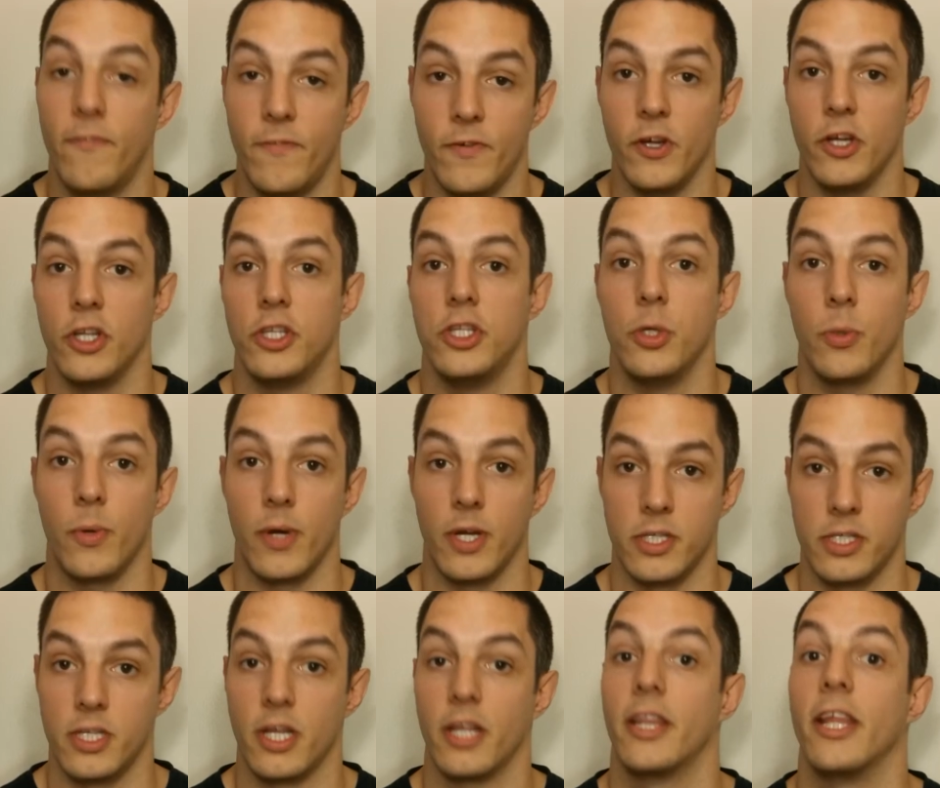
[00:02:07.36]
referred
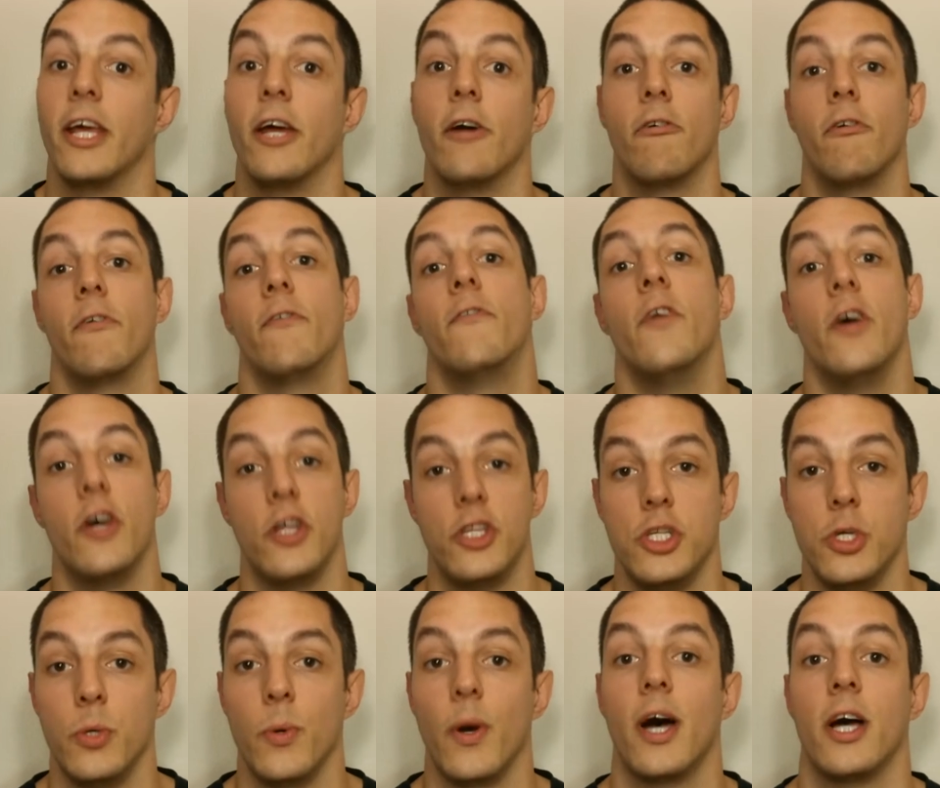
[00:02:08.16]
to as that, they are
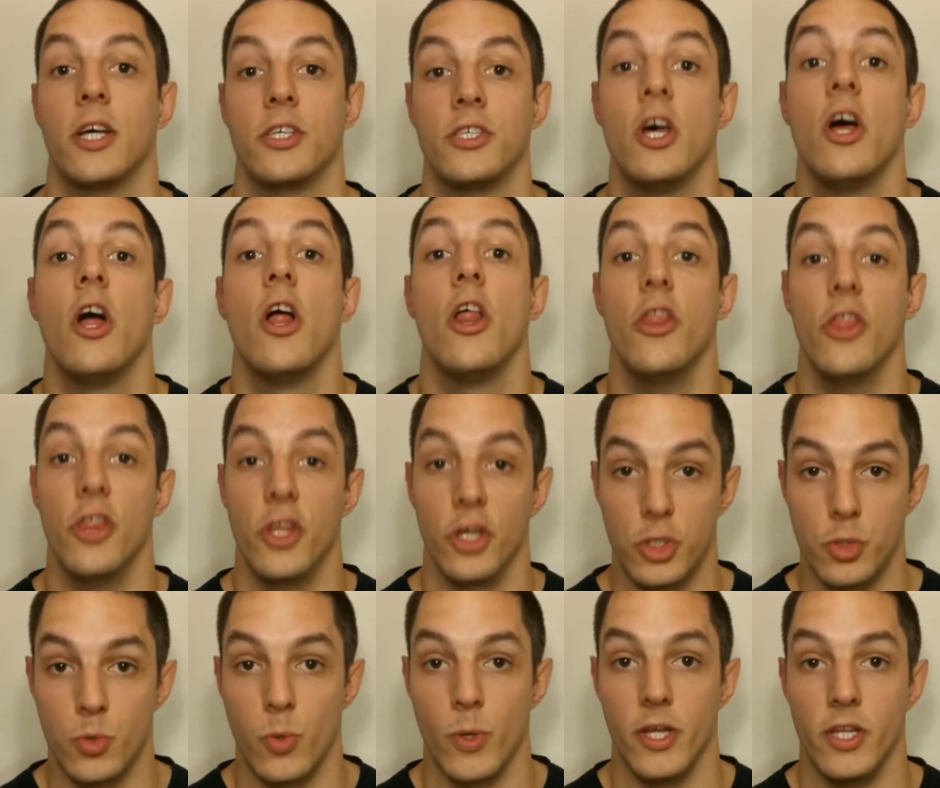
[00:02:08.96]
referred to as
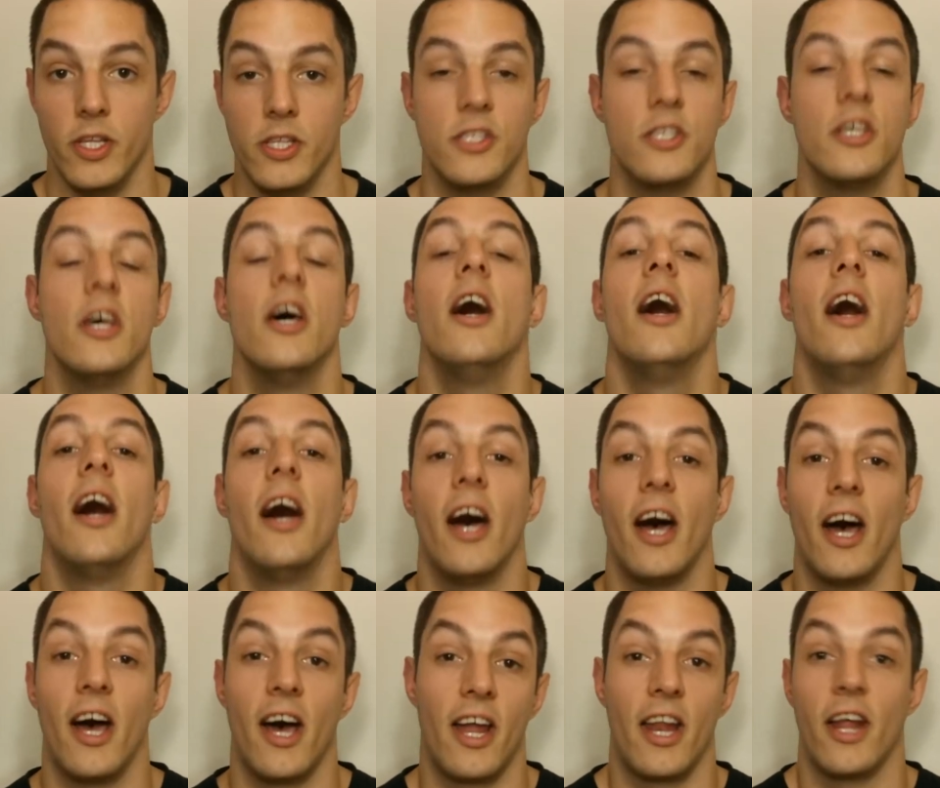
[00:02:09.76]
the twins,
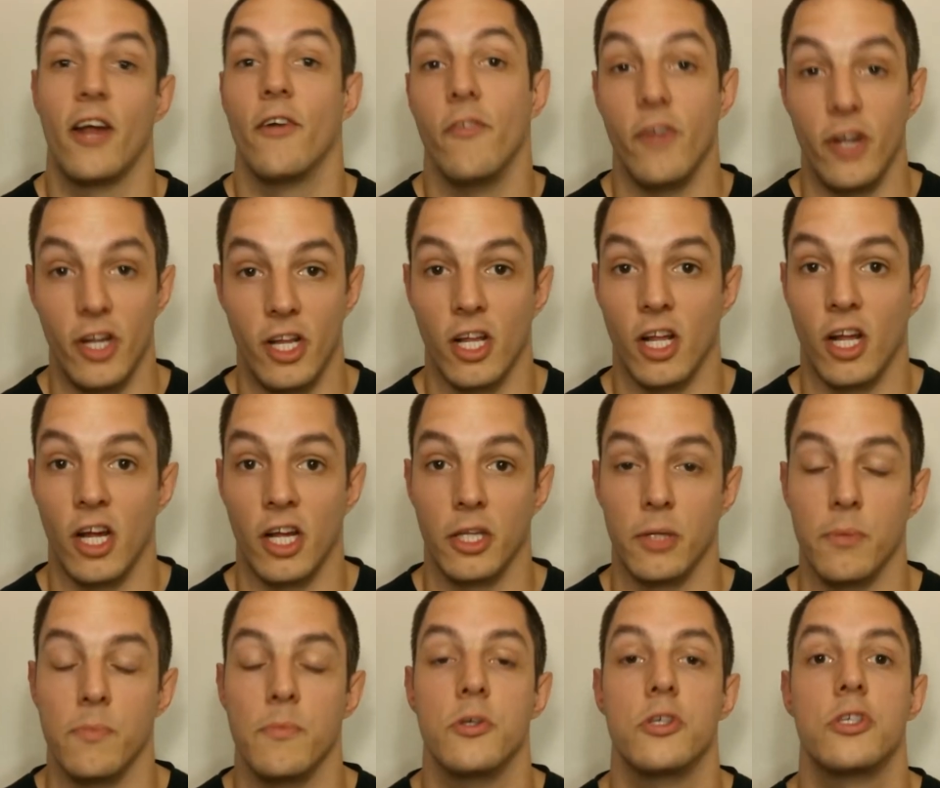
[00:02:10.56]
and I really
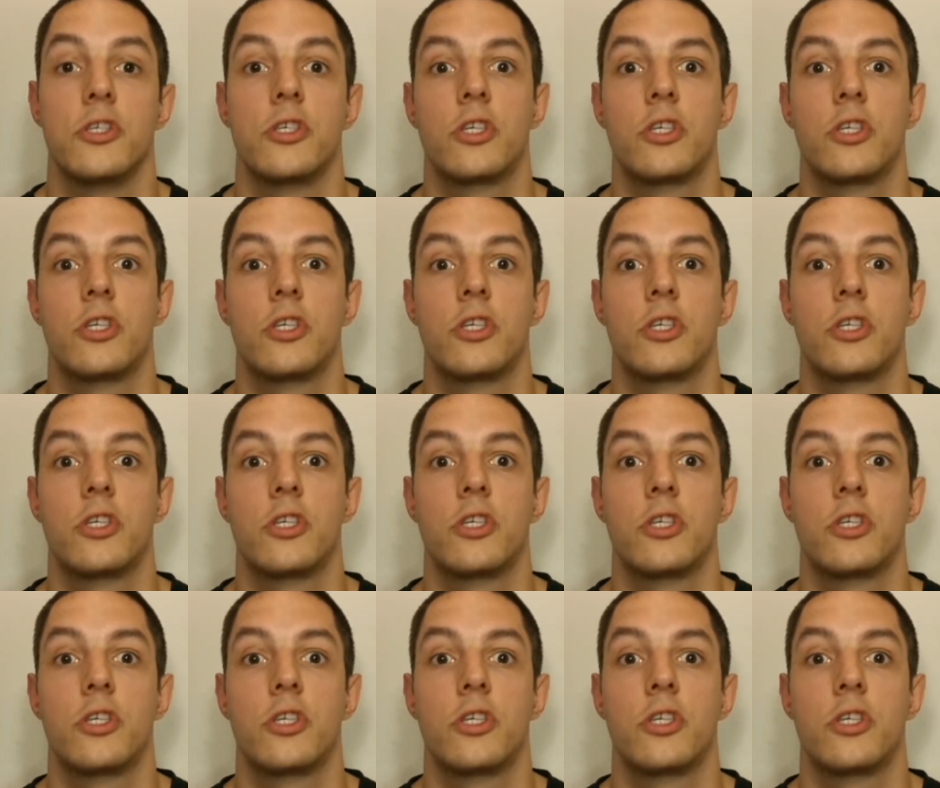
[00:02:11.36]
like them.